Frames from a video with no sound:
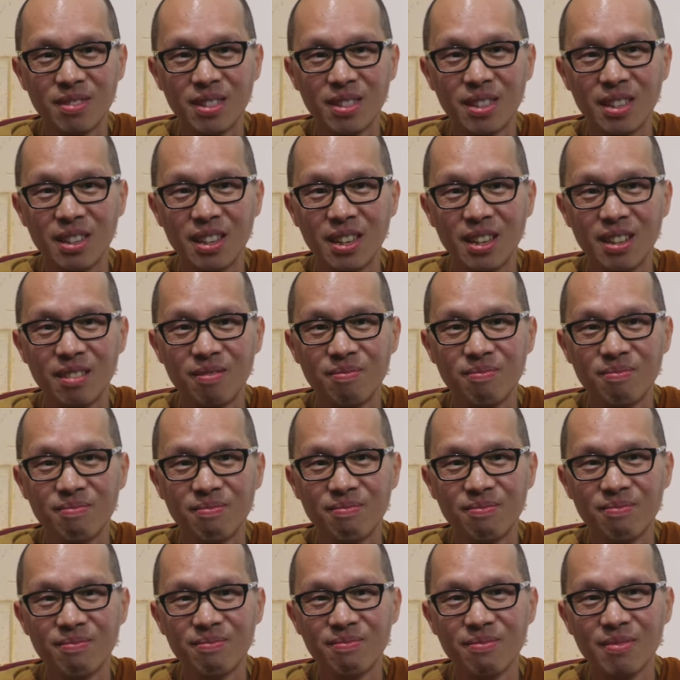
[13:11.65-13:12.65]
And then
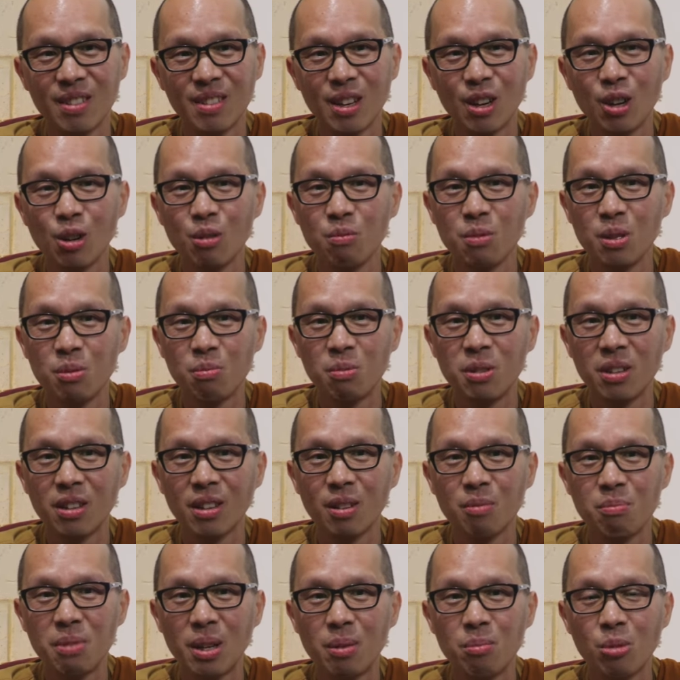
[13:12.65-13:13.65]
I hope you
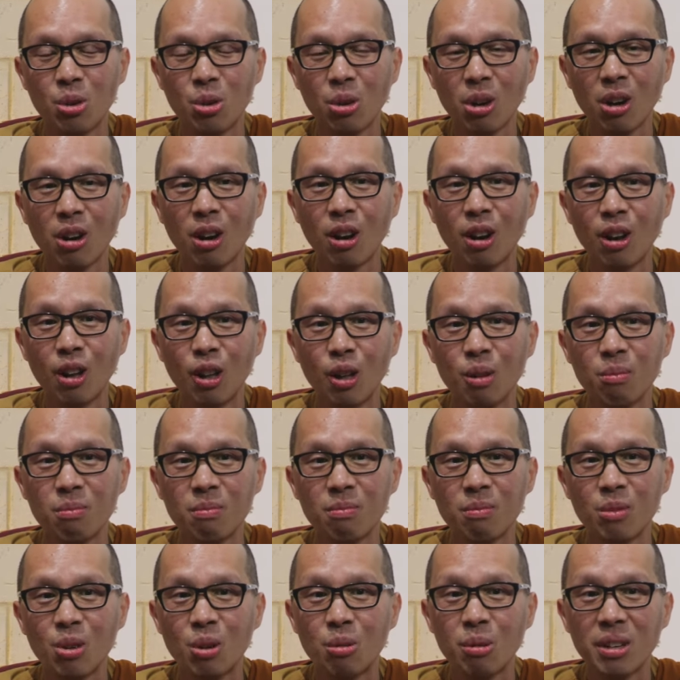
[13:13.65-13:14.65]
feel a bit more
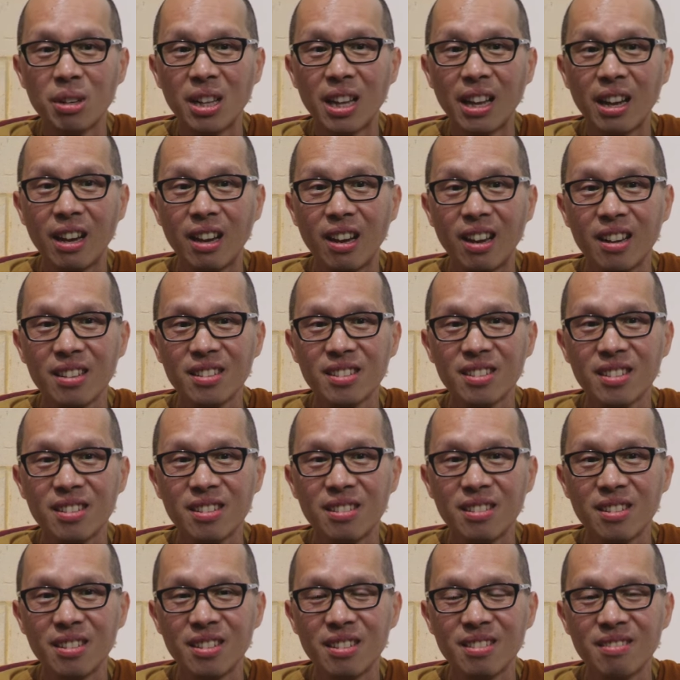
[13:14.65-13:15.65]
calm, more relaxed,
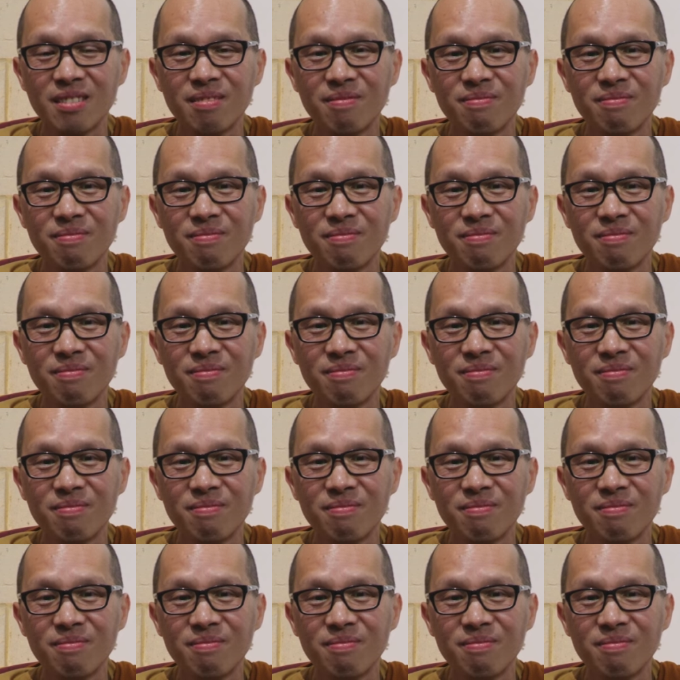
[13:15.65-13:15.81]
and yeah.